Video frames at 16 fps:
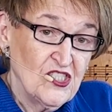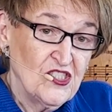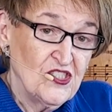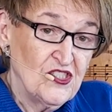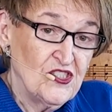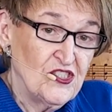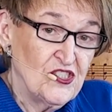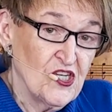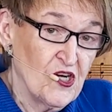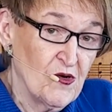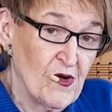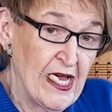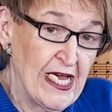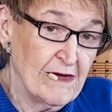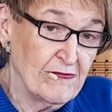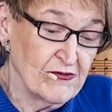
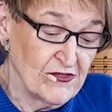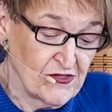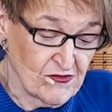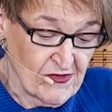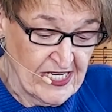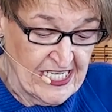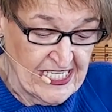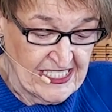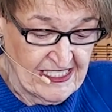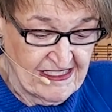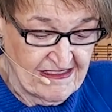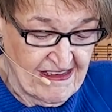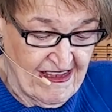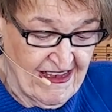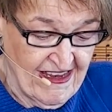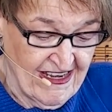Joab was
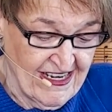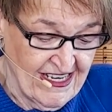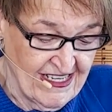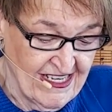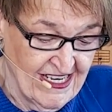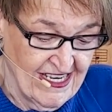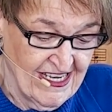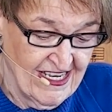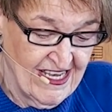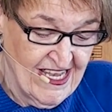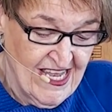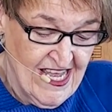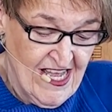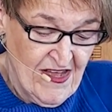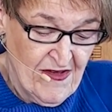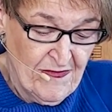reinstated,
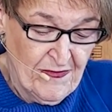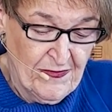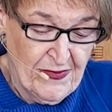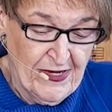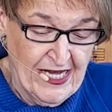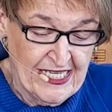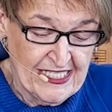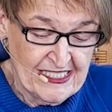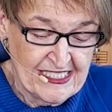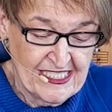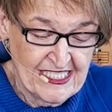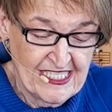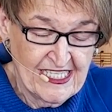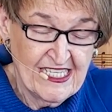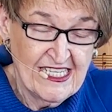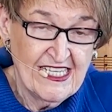but
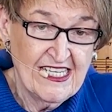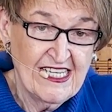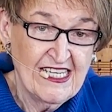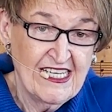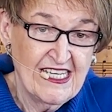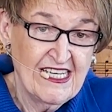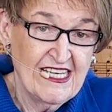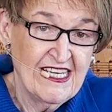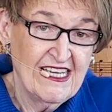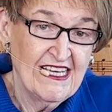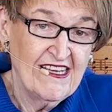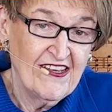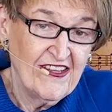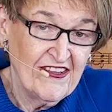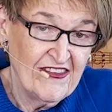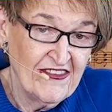
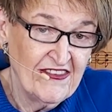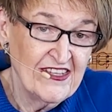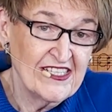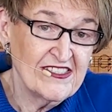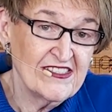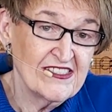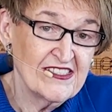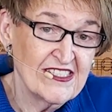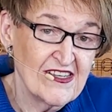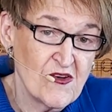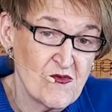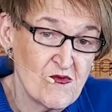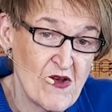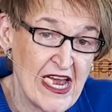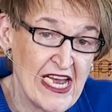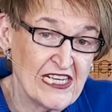this
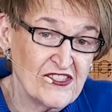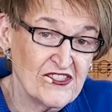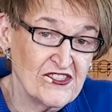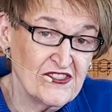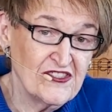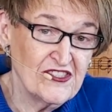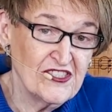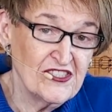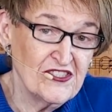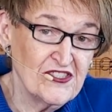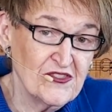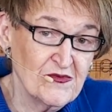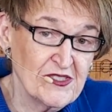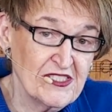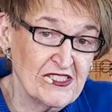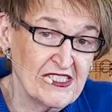rash decision
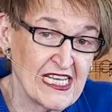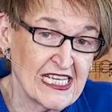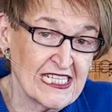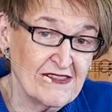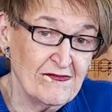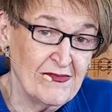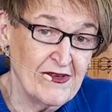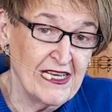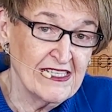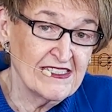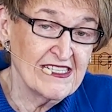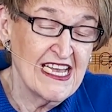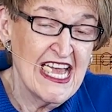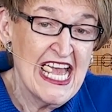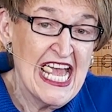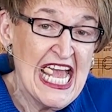was second best,
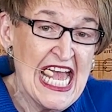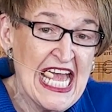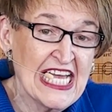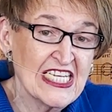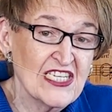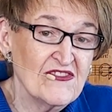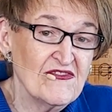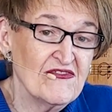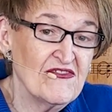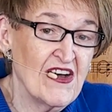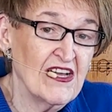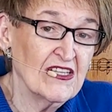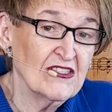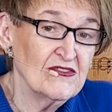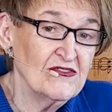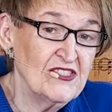and it
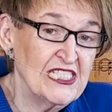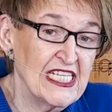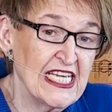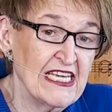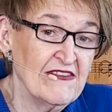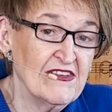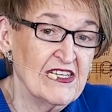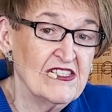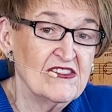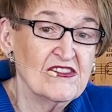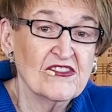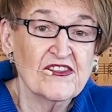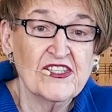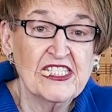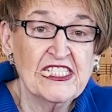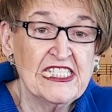followed David
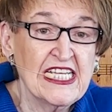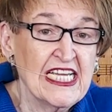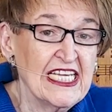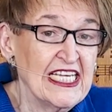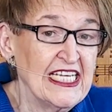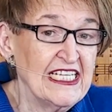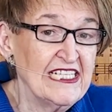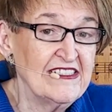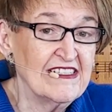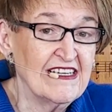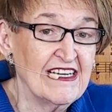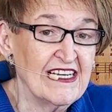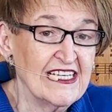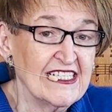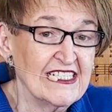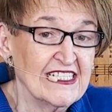till the day he
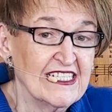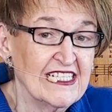died.